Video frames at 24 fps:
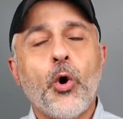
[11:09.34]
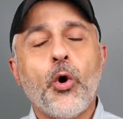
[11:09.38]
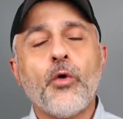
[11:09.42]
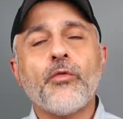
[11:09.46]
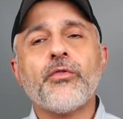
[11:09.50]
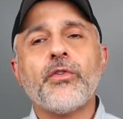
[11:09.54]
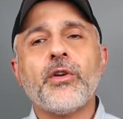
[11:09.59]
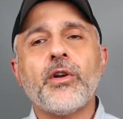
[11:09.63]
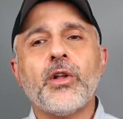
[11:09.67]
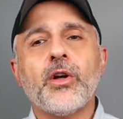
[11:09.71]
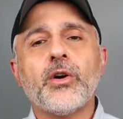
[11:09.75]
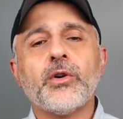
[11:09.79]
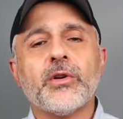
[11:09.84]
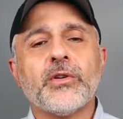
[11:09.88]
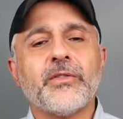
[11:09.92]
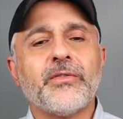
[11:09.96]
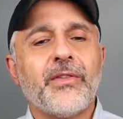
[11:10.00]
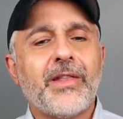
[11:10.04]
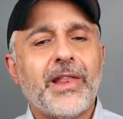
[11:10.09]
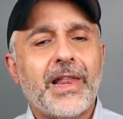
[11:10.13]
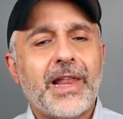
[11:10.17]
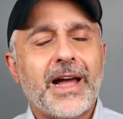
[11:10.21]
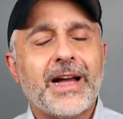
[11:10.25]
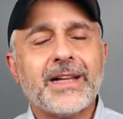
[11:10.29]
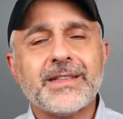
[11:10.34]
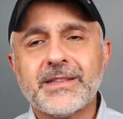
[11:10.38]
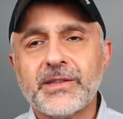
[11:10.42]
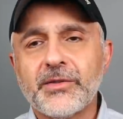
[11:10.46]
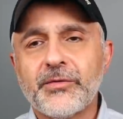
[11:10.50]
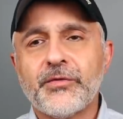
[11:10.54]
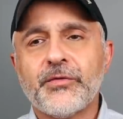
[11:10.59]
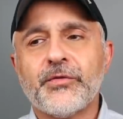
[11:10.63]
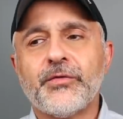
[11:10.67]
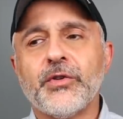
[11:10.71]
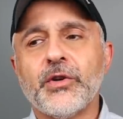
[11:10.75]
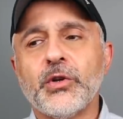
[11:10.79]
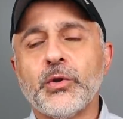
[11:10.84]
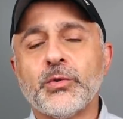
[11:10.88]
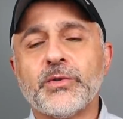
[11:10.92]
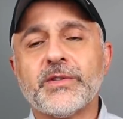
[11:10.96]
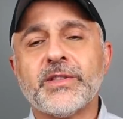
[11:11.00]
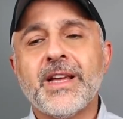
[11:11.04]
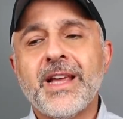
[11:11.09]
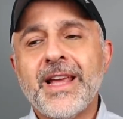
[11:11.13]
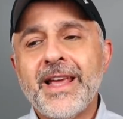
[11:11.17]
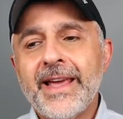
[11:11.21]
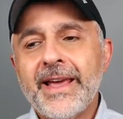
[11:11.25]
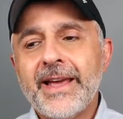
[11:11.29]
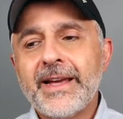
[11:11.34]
overload of lots of fruits.